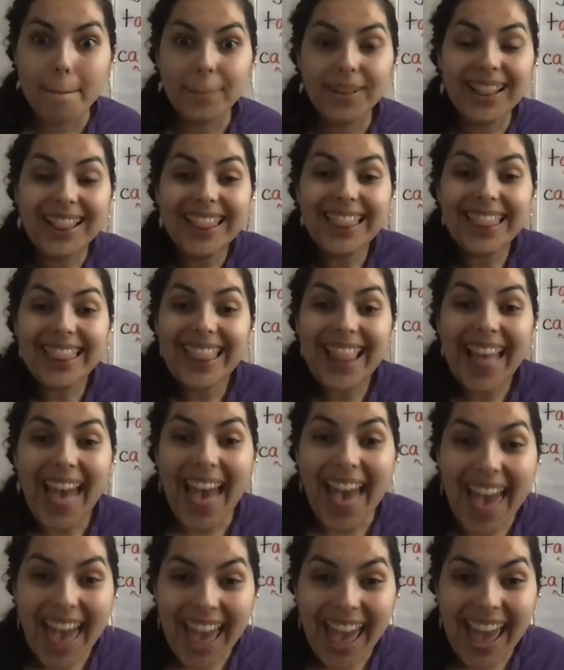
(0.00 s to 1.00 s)

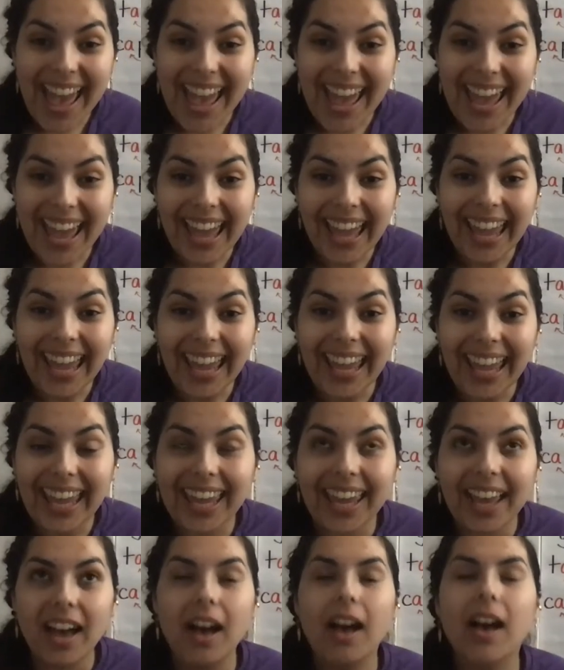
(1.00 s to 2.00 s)

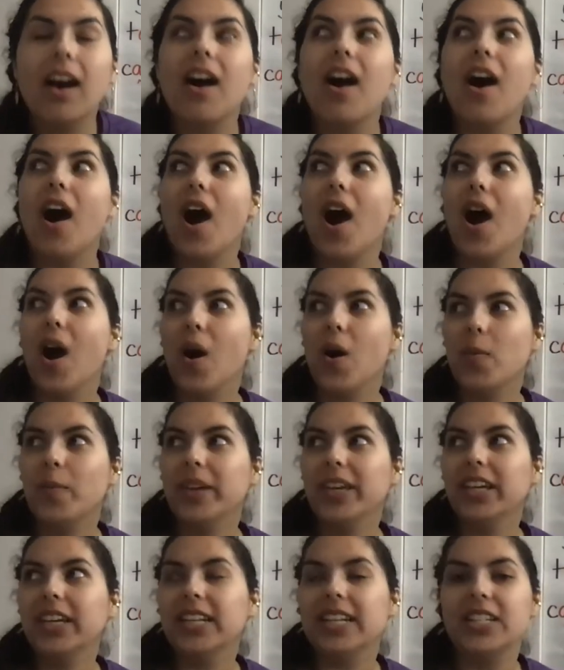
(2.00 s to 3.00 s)
play. Oh
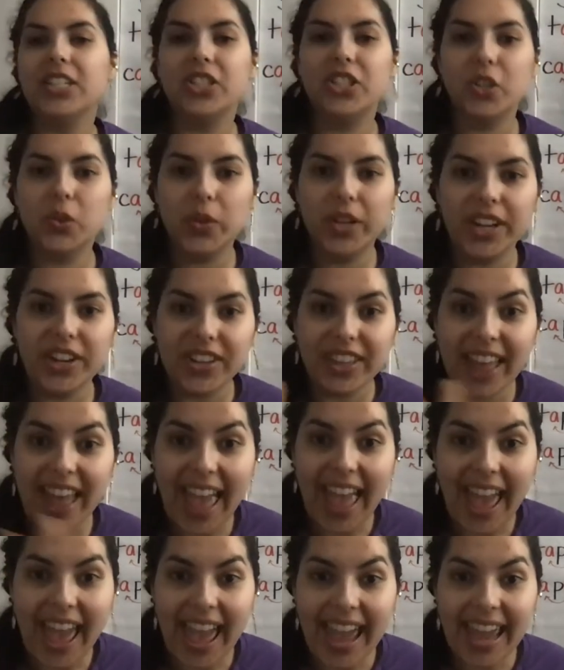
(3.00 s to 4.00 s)
my goodness, do you hear the
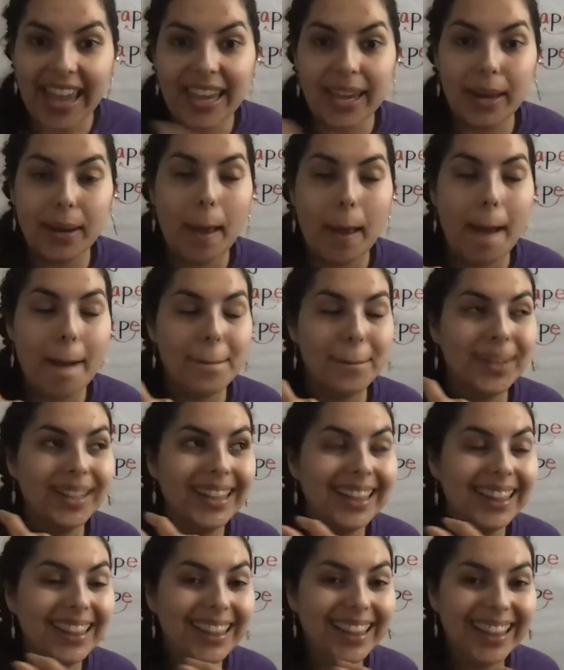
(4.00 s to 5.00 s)
A in
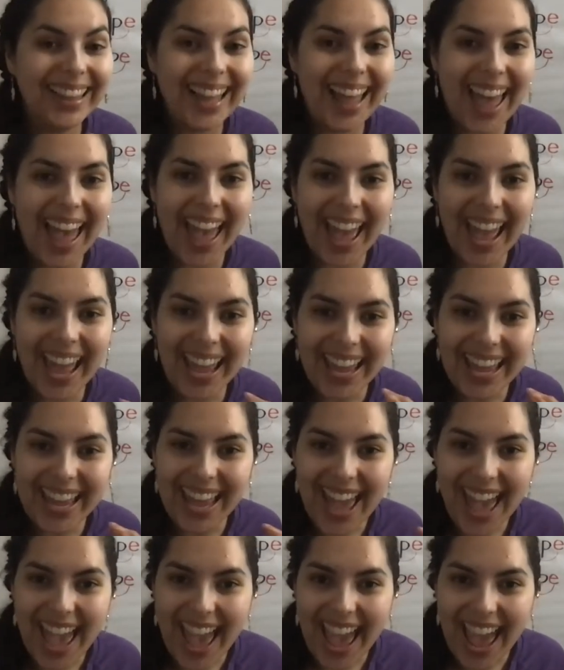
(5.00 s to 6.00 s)
play
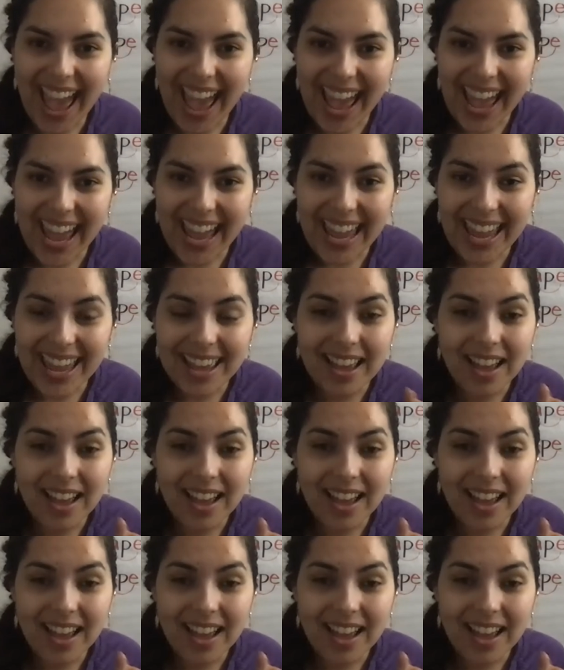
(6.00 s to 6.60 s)
A?